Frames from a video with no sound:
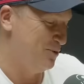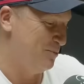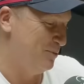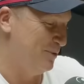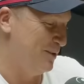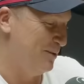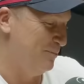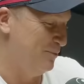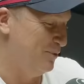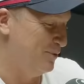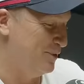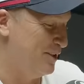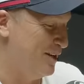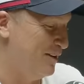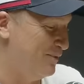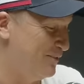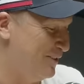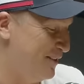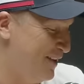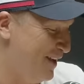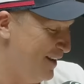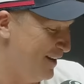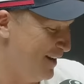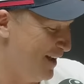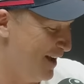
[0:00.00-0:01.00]
Triple M looked
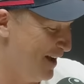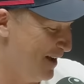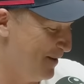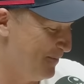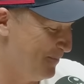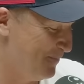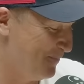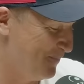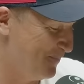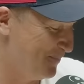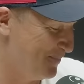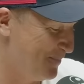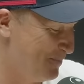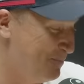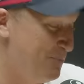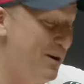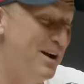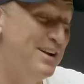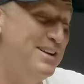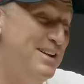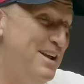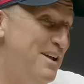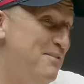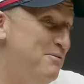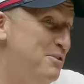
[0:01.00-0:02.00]
after that. Yeah. Um,
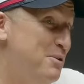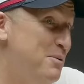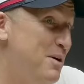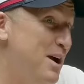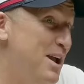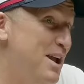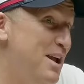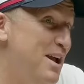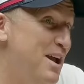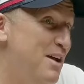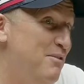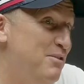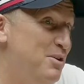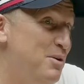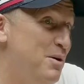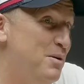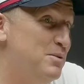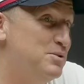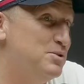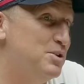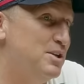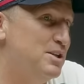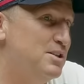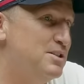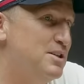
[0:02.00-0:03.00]
but yeah, everyone
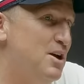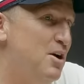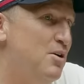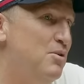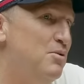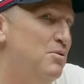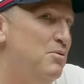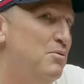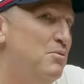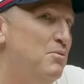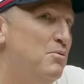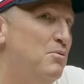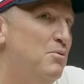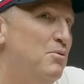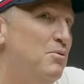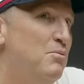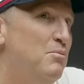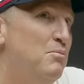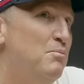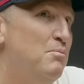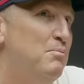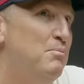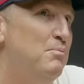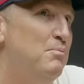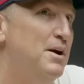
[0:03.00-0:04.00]
everyone was looking. So yeah.
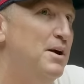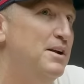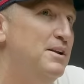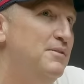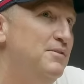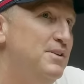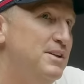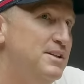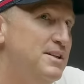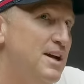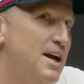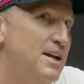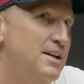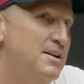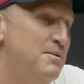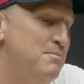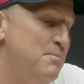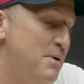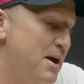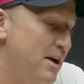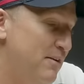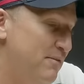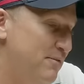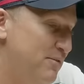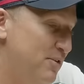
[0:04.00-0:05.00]
But if you take
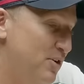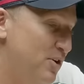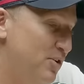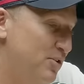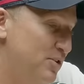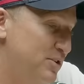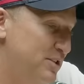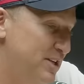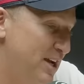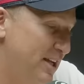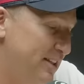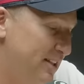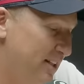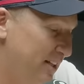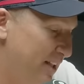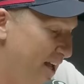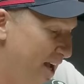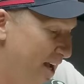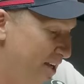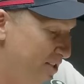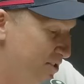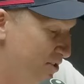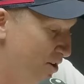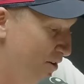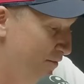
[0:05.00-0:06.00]
it back further and take the
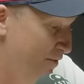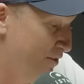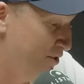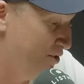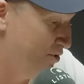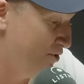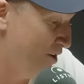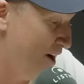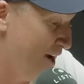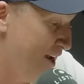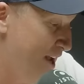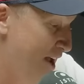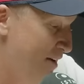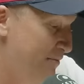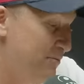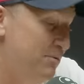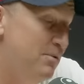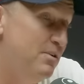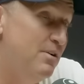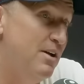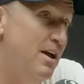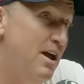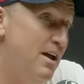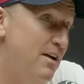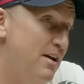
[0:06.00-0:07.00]
layers off, Australia have,
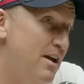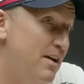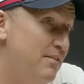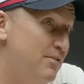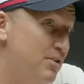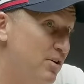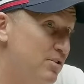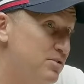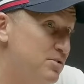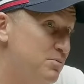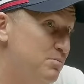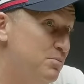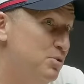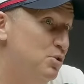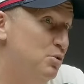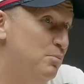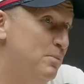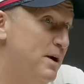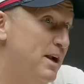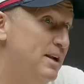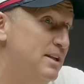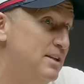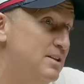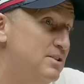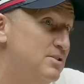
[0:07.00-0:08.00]
have got some real
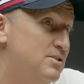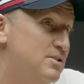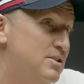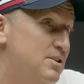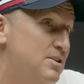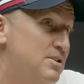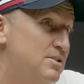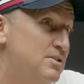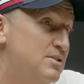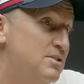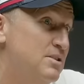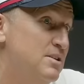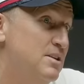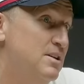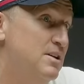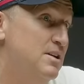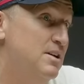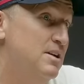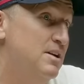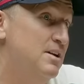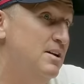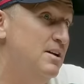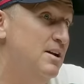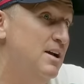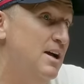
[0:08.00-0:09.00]
batting concerns.
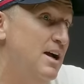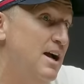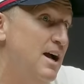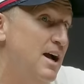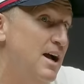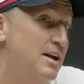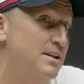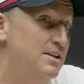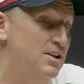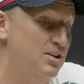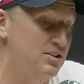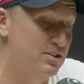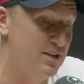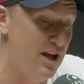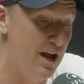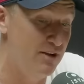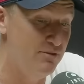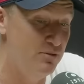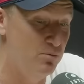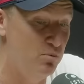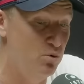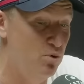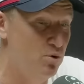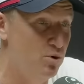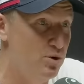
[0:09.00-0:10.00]
Mm. Uh, you got
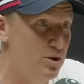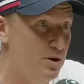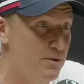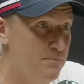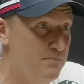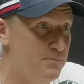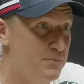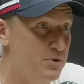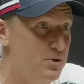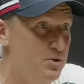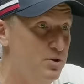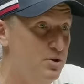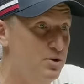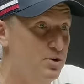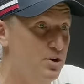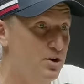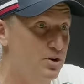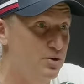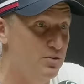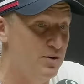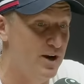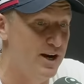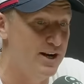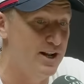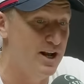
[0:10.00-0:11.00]
David Warner, who
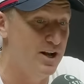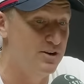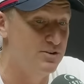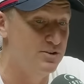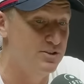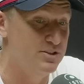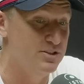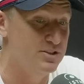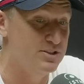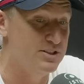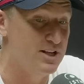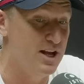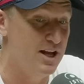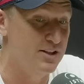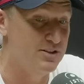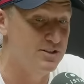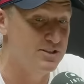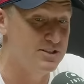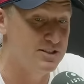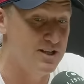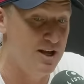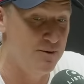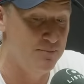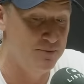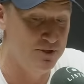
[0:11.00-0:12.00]
got a great hundred to start
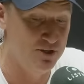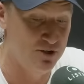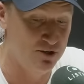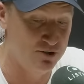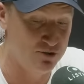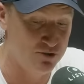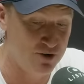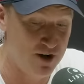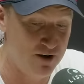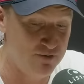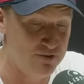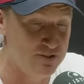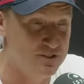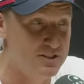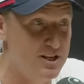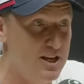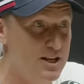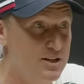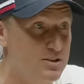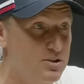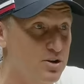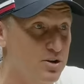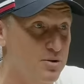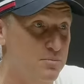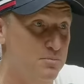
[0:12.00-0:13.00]
the summer. You got Travis
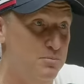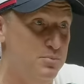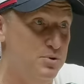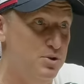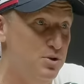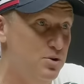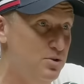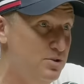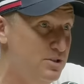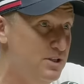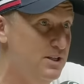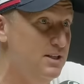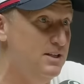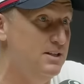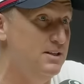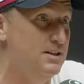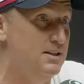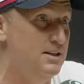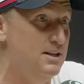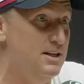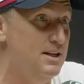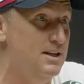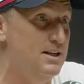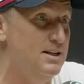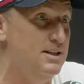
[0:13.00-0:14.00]
Head, got a beauty
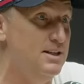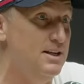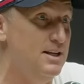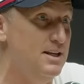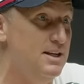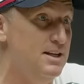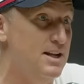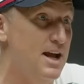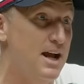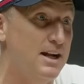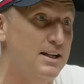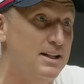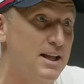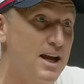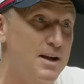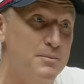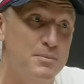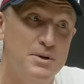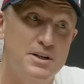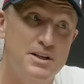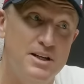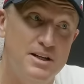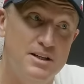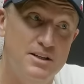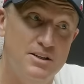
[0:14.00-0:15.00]
in, in Adelaide,
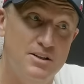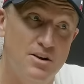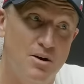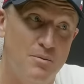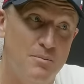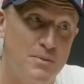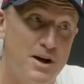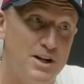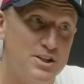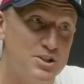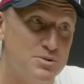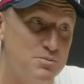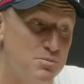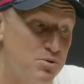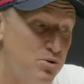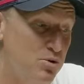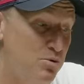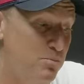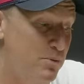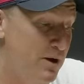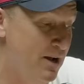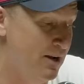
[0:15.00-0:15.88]
but he did not much more.